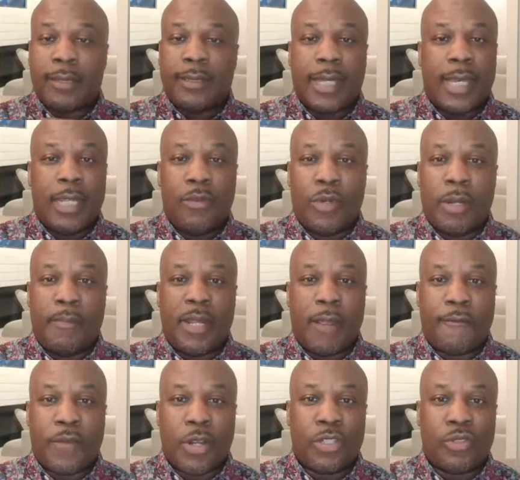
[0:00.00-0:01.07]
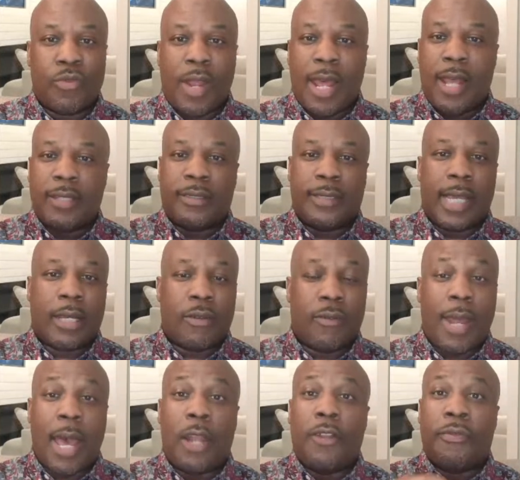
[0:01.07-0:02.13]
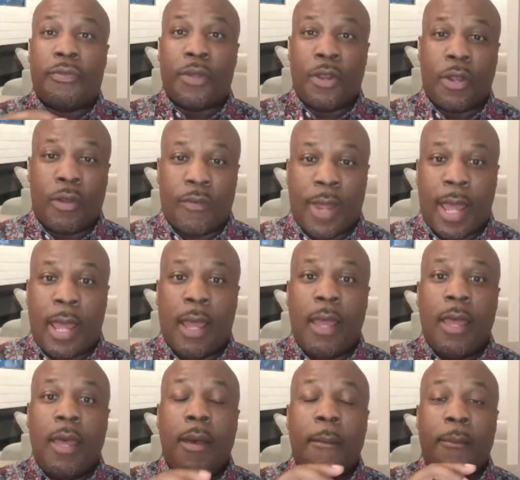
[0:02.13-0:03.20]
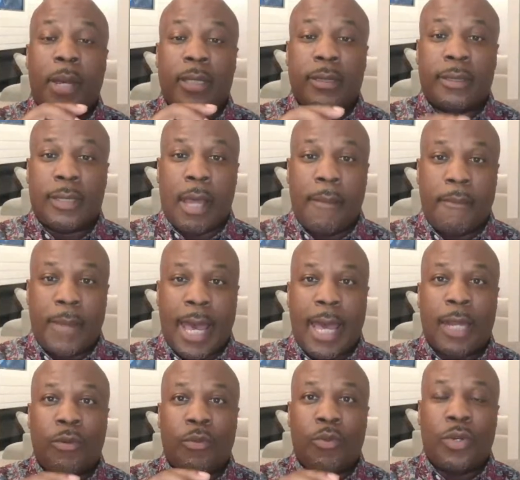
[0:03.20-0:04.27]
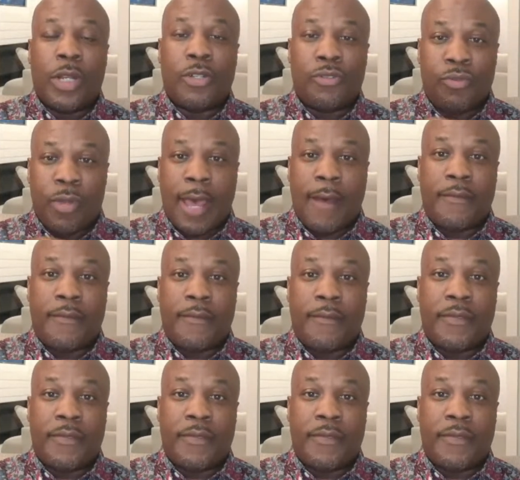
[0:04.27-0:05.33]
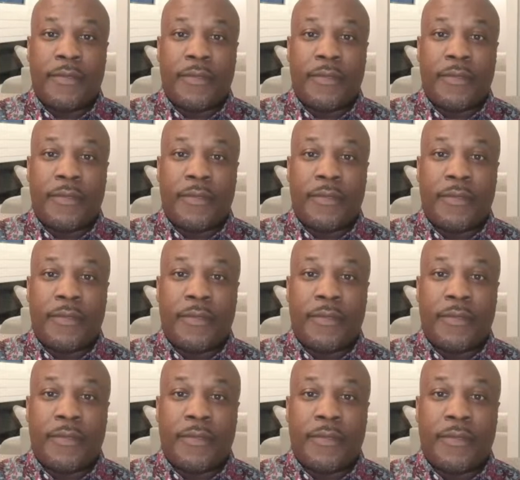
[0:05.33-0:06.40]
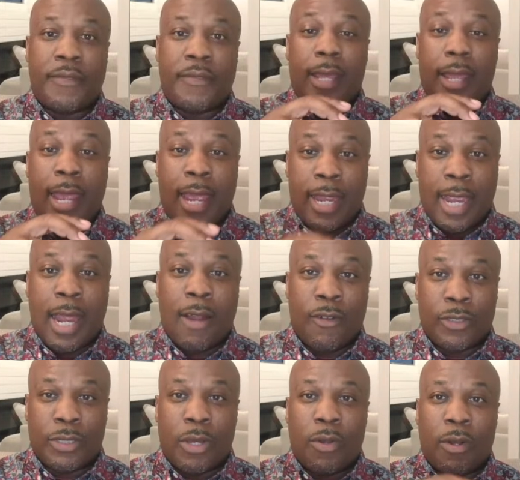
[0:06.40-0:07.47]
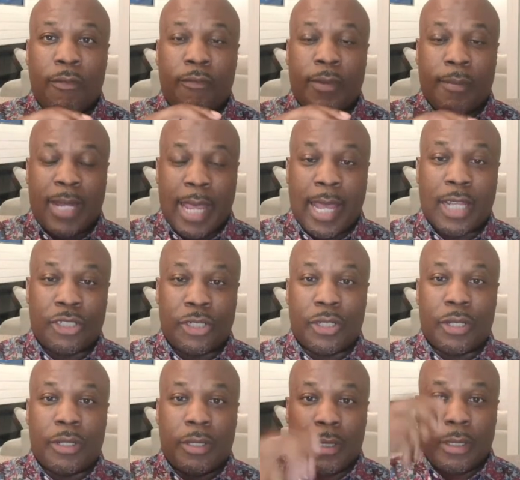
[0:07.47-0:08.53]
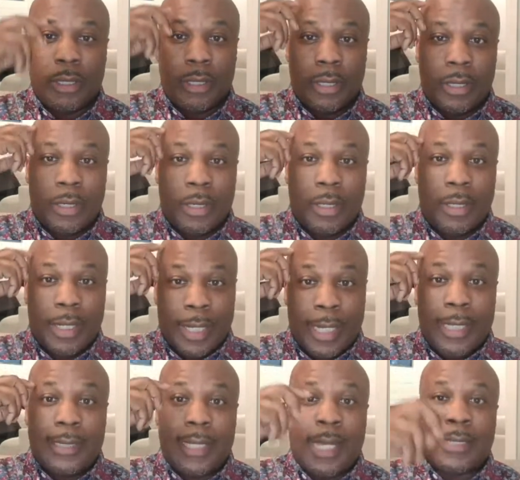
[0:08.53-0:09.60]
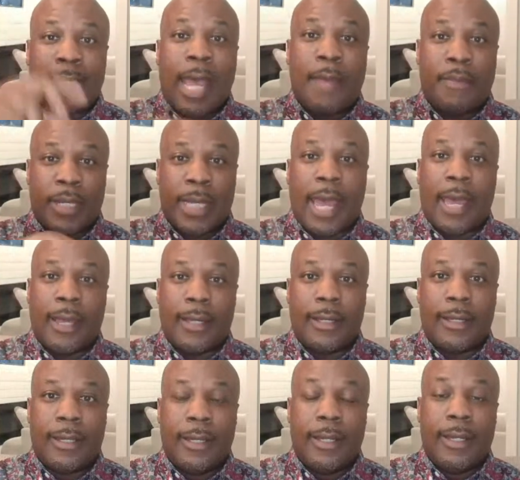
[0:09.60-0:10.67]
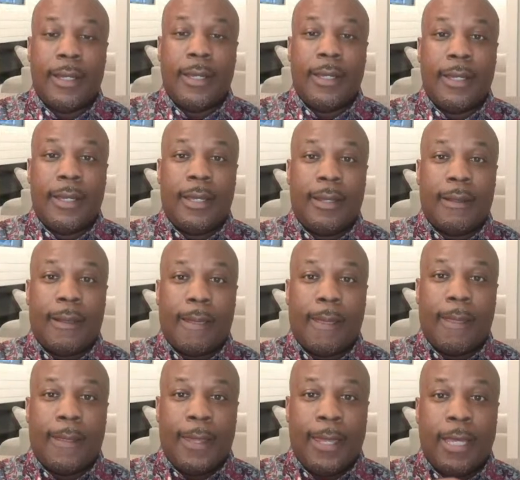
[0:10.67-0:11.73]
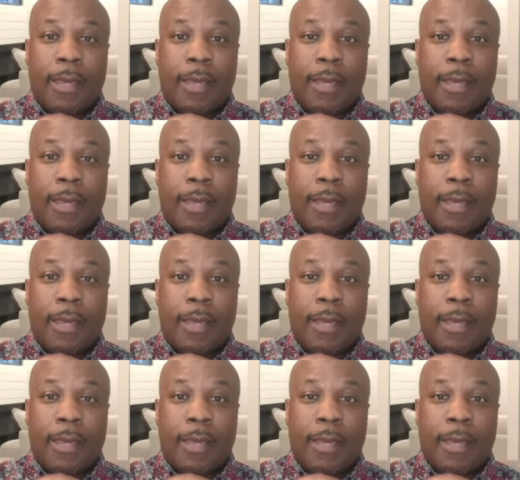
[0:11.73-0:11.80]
He would have got drafted. I'm not saying he would have been in first round, second round, and third round, but somebody would have drafted BJ Green at Arizona from last year. He's that type of guy.